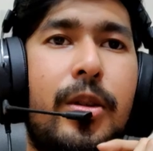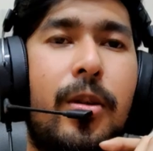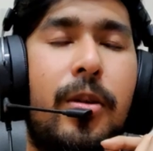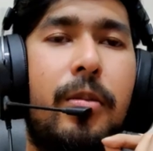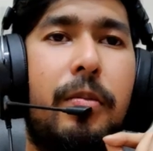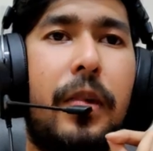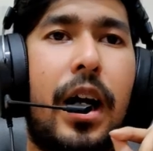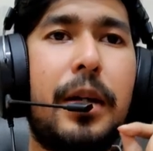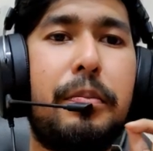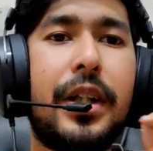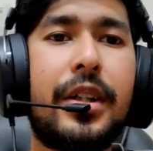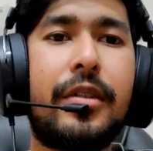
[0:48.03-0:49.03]
So
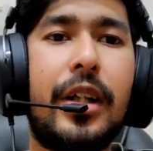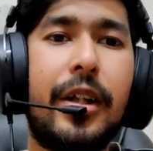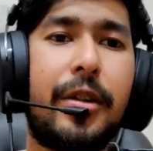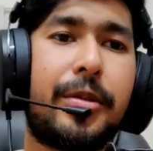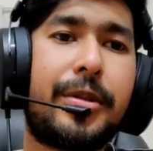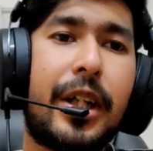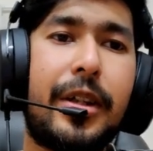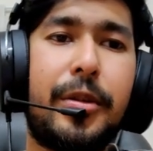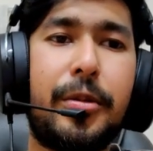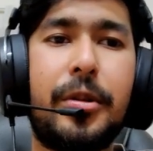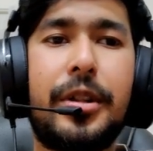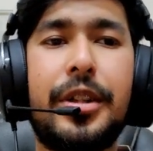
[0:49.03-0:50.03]
I picked Gyarados
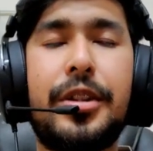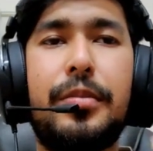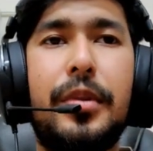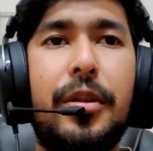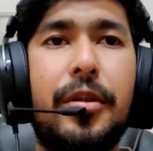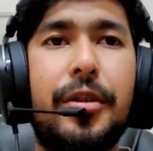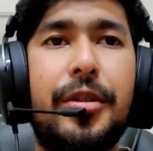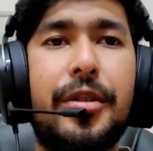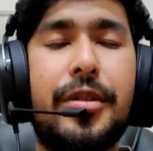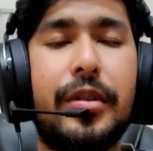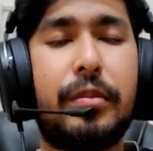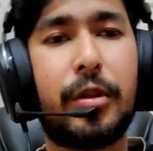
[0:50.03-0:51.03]
and Togekiss
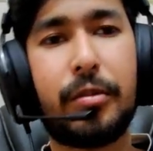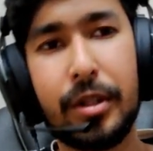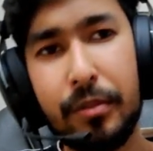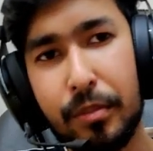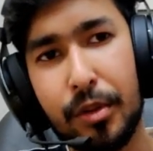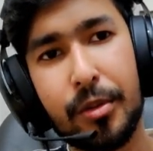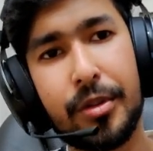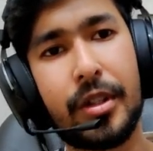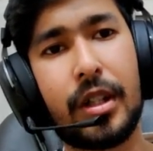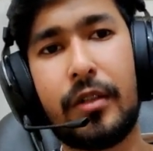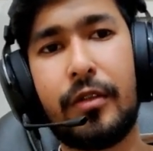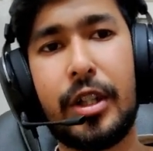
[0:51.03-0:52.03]
because number one, both
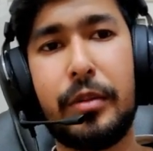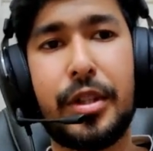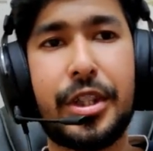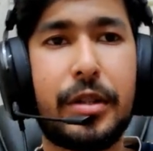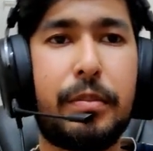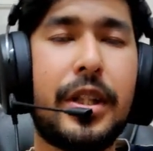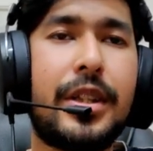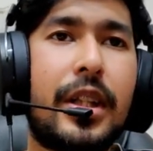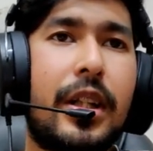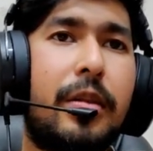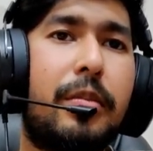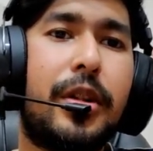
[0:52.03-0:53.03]
are very budget
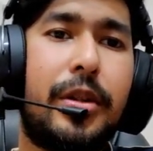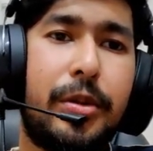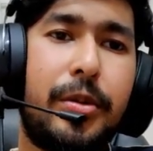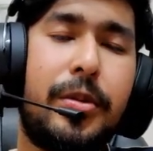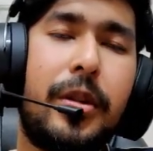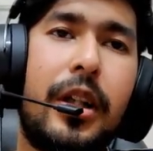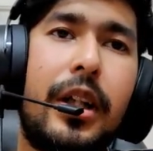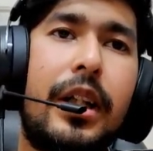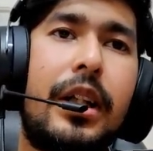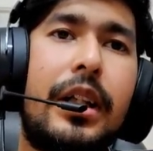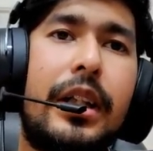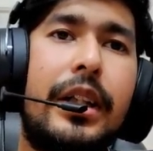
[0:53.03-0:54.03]
picks, and number two,
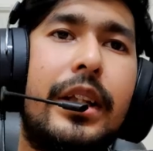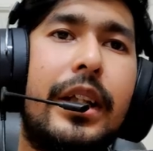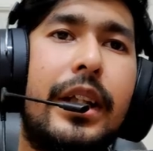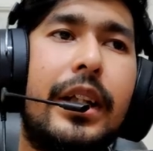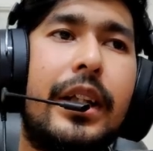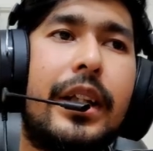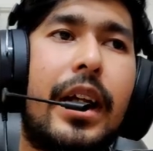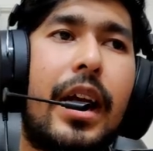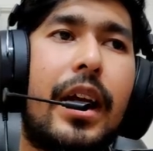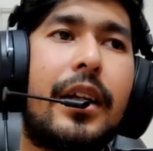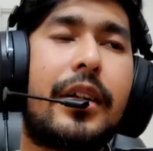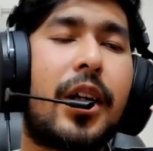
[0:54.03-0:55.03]
they
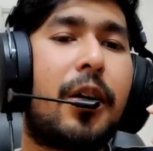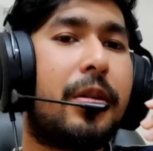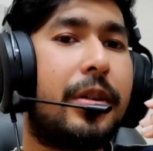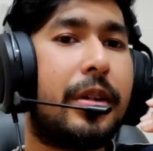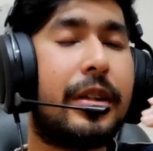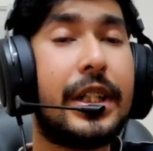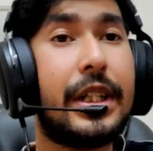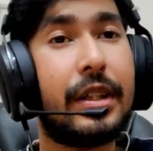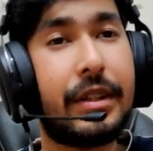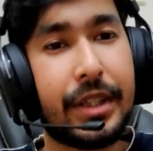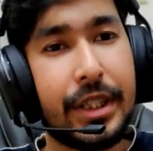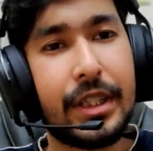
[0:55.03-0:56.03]
can counter
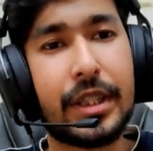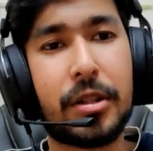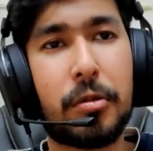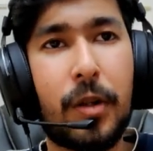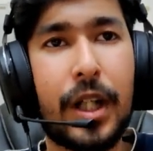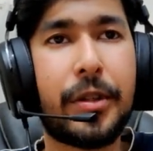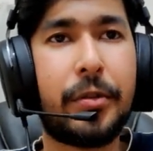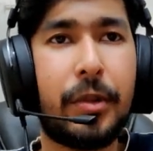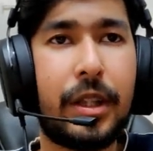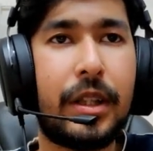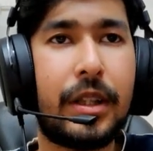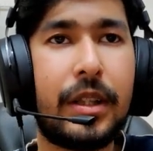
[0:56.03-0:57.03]
Giratina quite
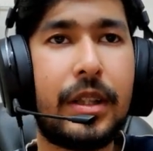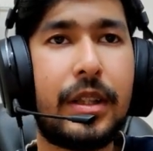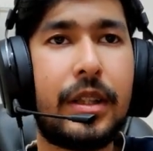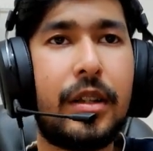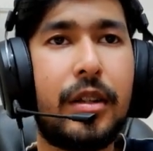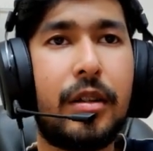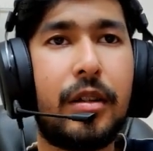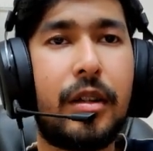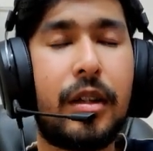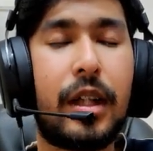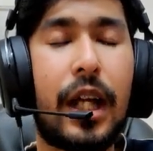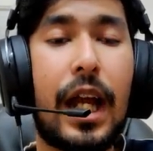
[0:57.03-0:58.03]
well.
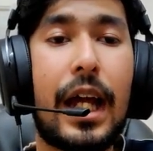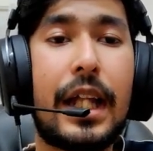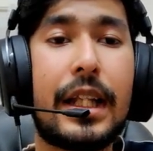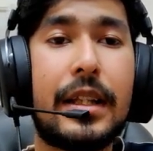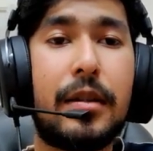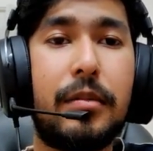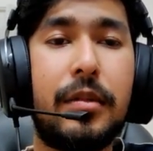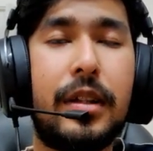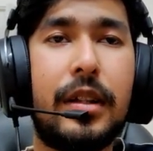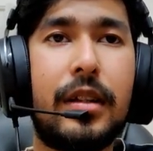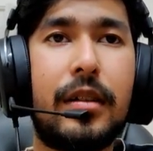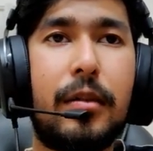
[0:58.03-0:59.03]
And
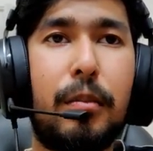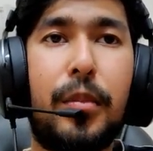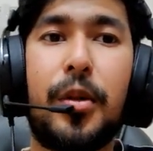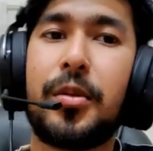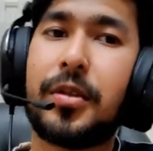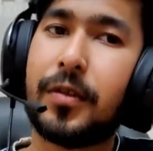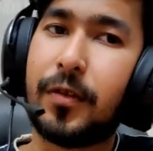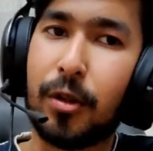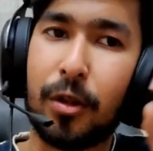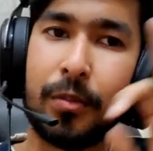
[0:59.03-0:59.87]
both